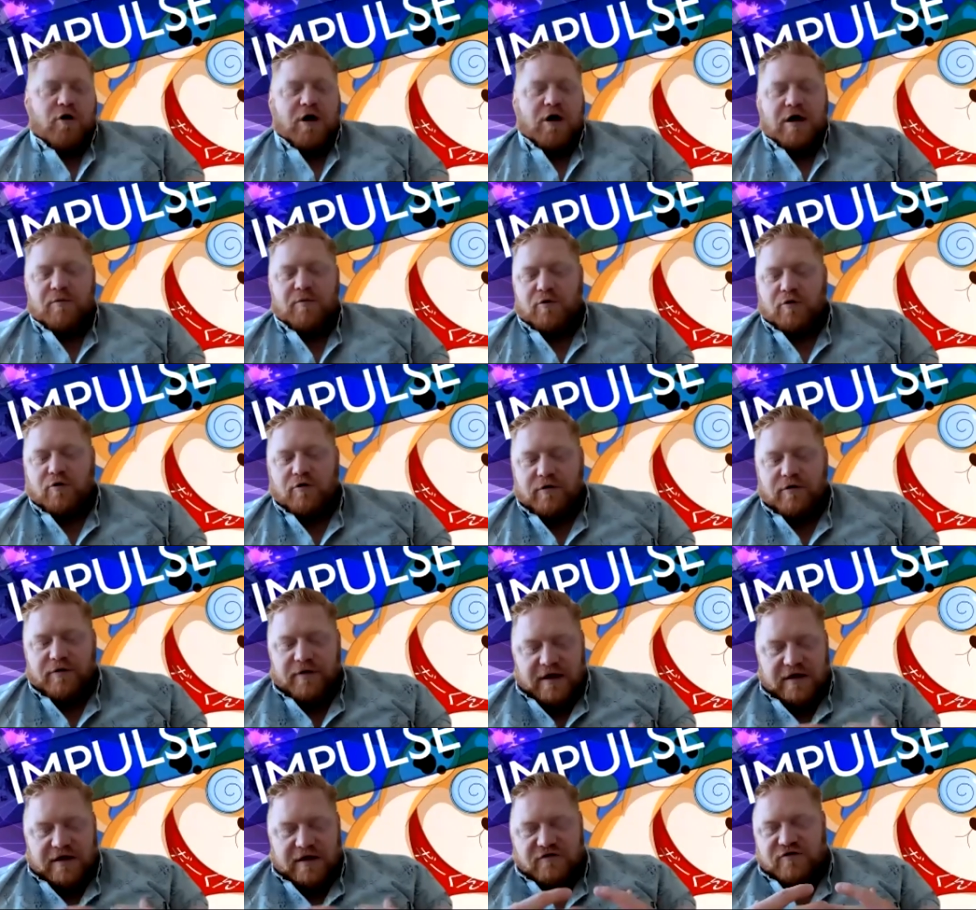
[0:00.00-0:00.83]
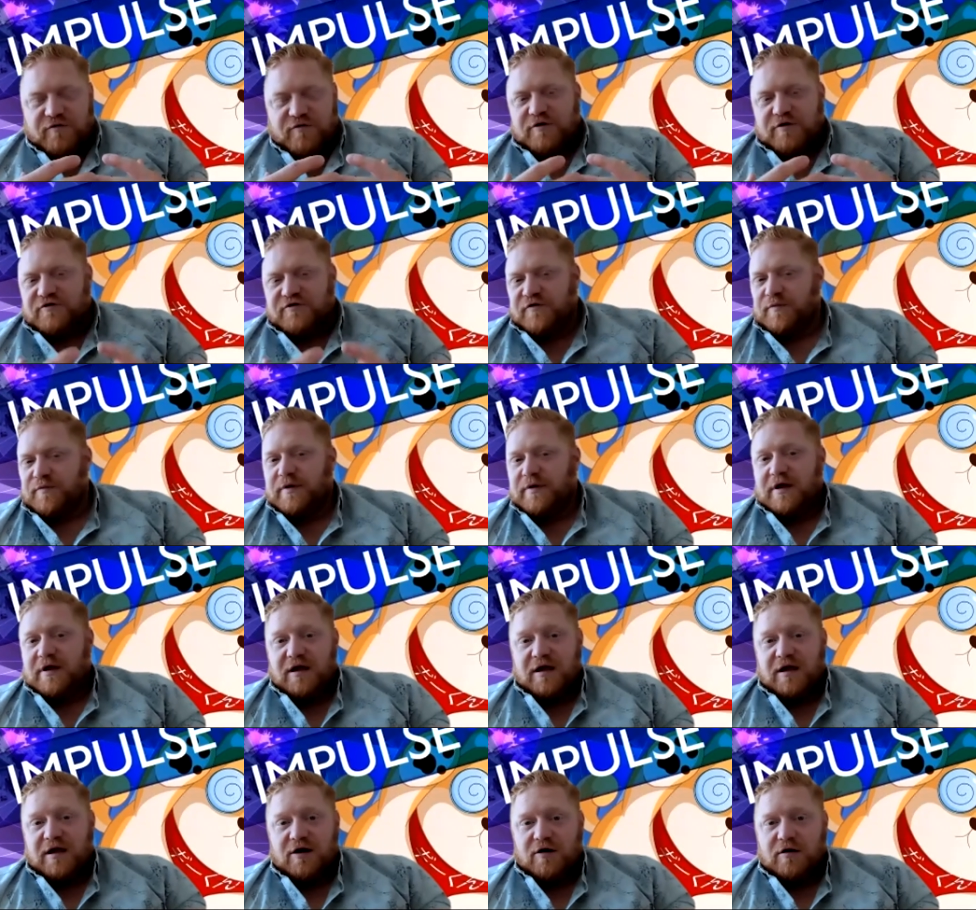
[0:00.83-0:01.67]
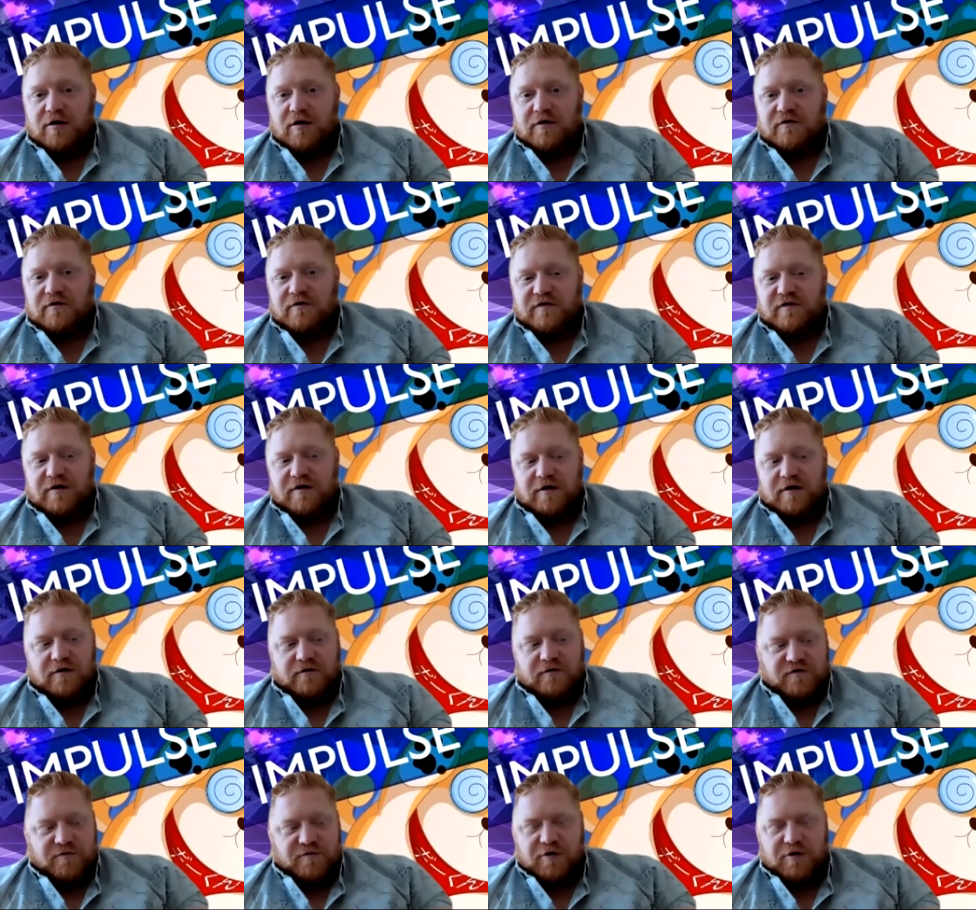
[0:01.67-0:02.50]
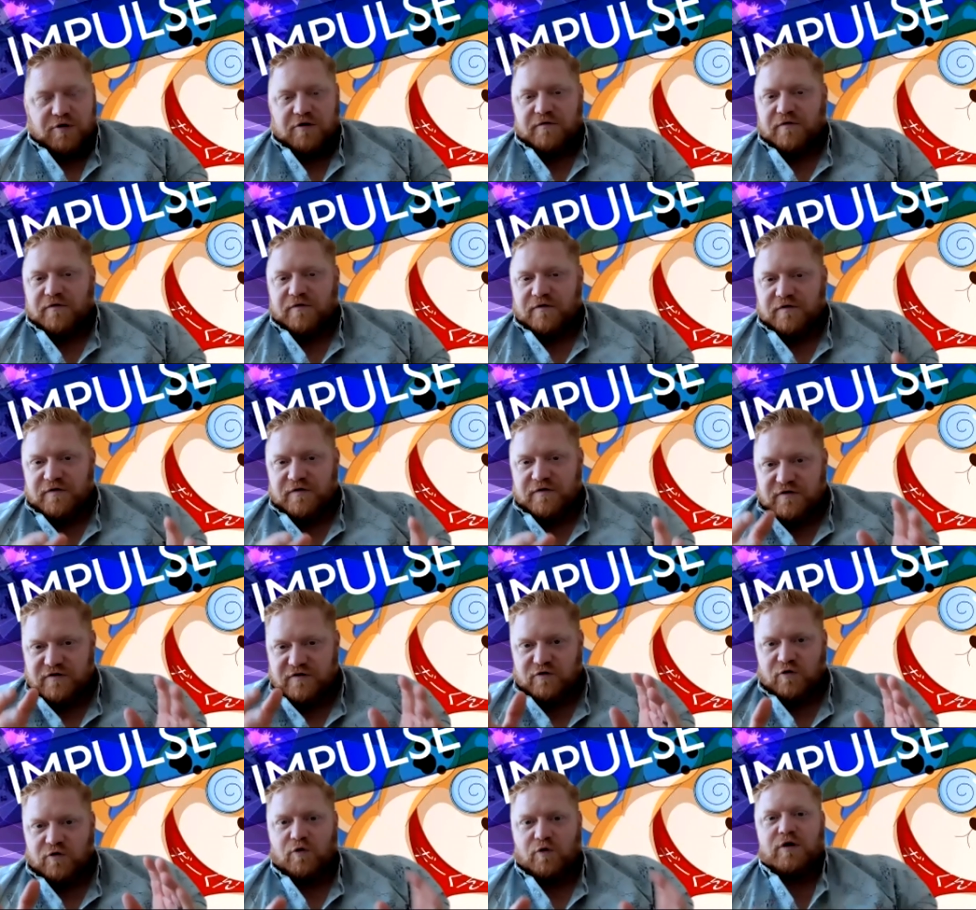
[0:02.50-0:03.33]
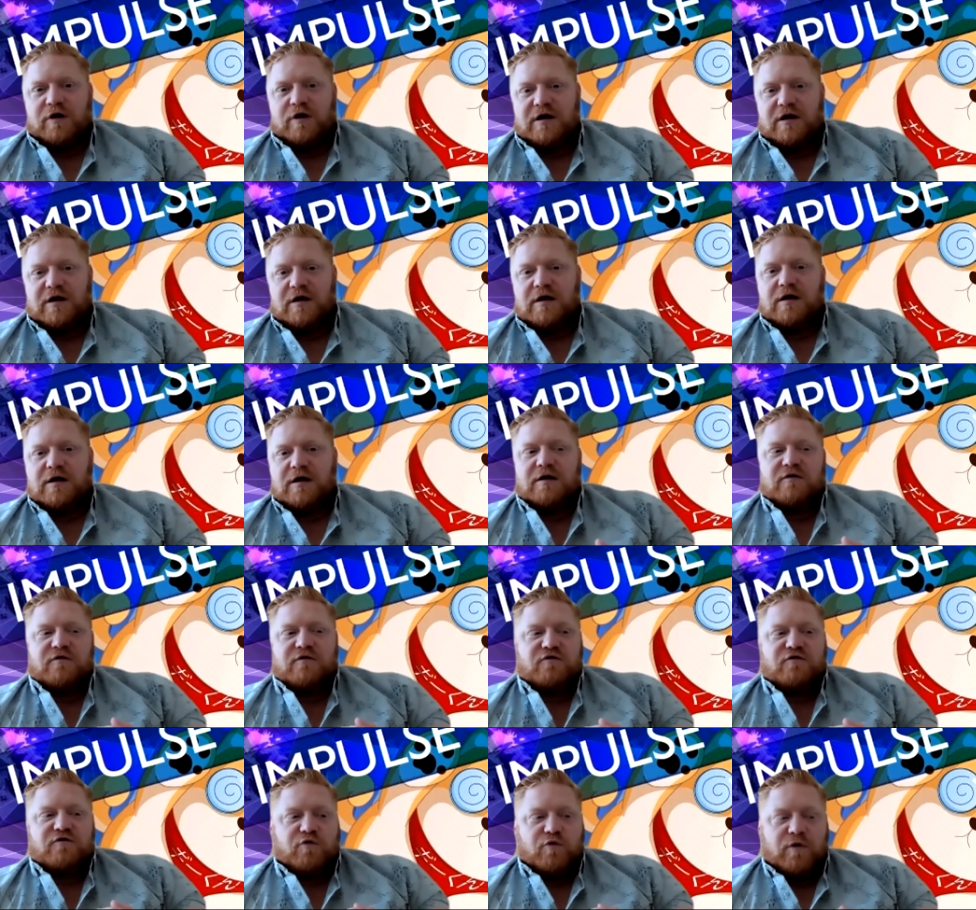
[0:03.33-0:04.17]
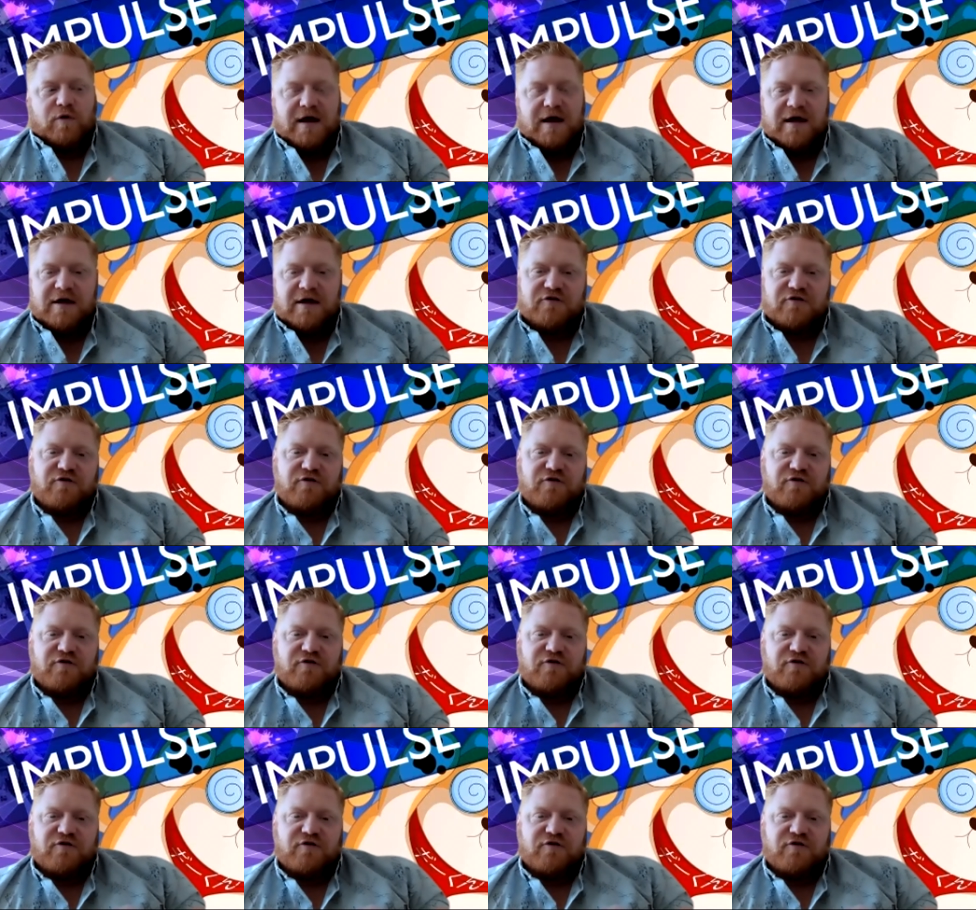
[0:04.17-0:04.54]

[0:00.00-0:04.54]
Gabriel, thank you so much for being here. It was a beautiful story. It was great